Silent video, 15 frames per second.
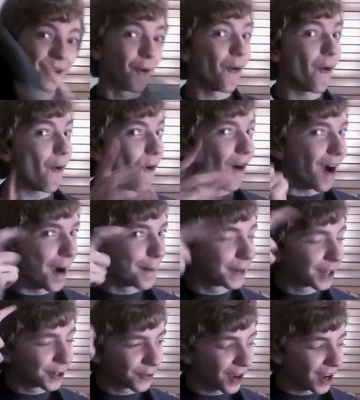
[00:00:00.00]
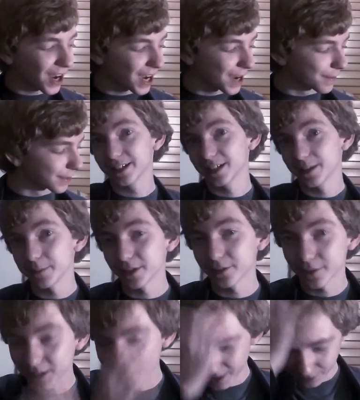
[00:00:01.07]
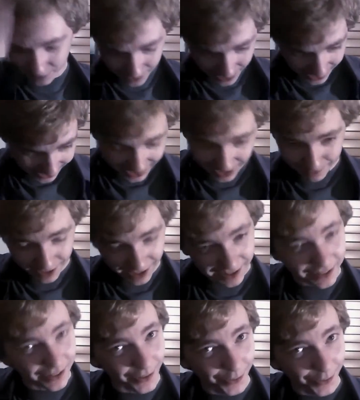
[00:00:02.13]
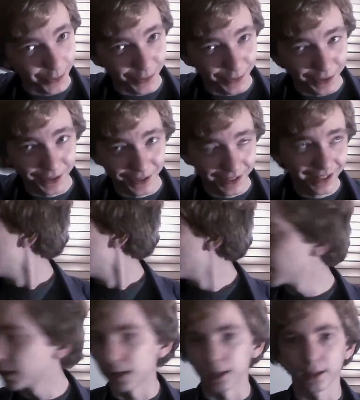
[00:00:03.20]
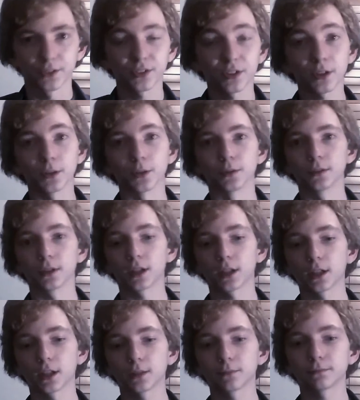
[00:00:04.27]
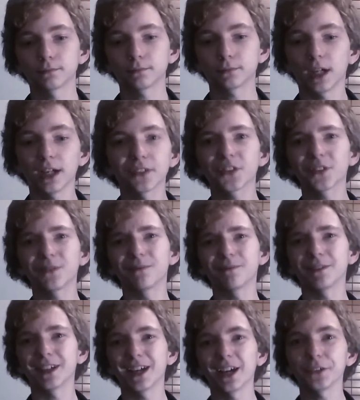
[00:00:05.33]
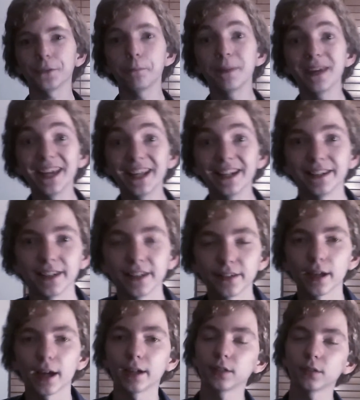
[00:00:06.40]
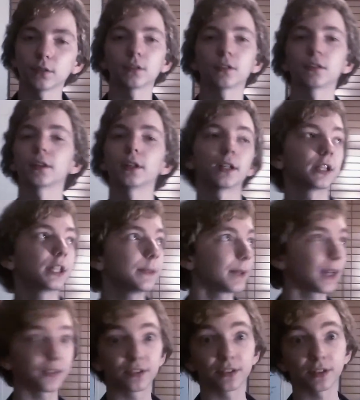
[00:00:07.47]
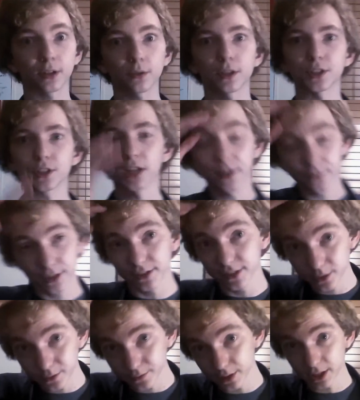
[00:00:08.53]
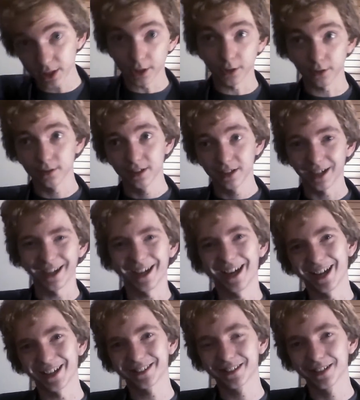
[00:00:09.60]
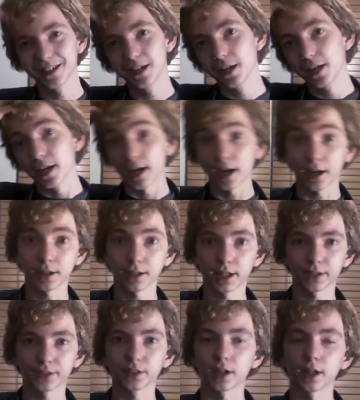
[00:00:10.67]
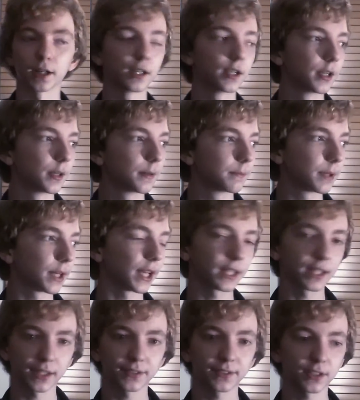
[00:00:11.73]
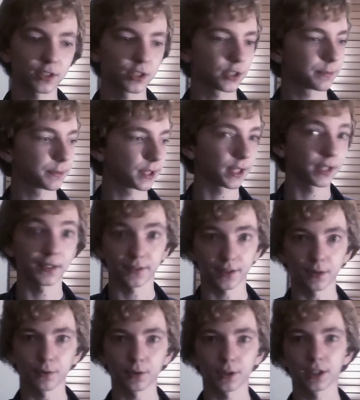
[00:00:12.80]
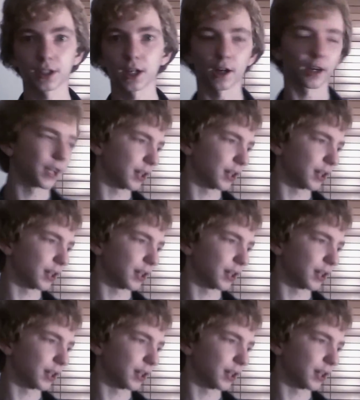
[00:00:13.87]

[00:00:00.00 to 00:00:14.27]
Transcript: Oh, I made a rhyme. I made a rhyme. Too bad I can't make another one. Uh, so, um, how's it, how's it been? Is it, I know, alright, I keep asking that question. Every single video, I ask how you guys are. But I guess that's just because I really care.